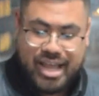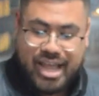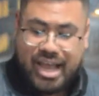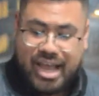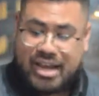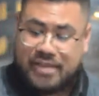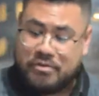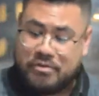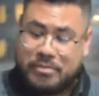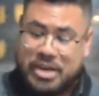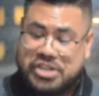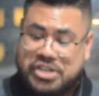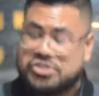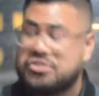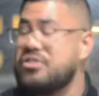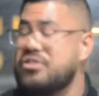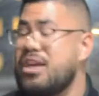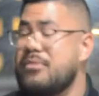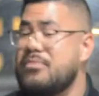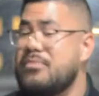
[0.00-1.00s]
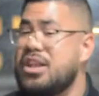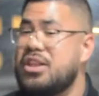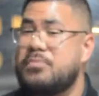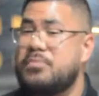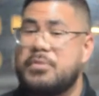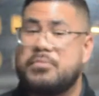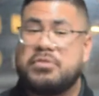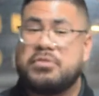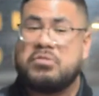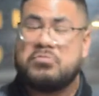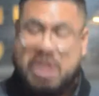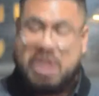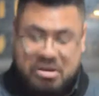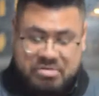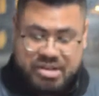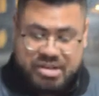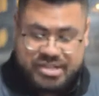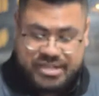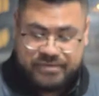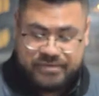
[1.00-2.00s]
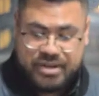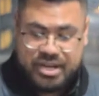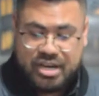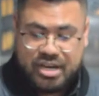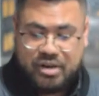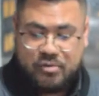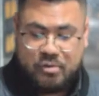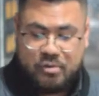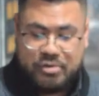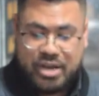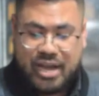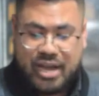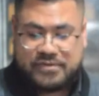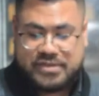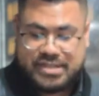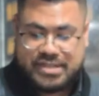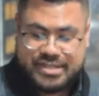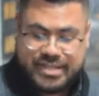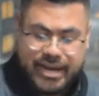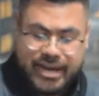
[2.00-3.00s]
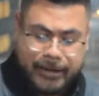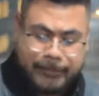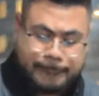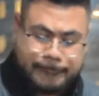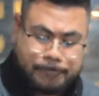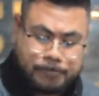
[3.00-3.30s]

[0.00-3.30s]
and even make sure that many people around us even hear what we have to say.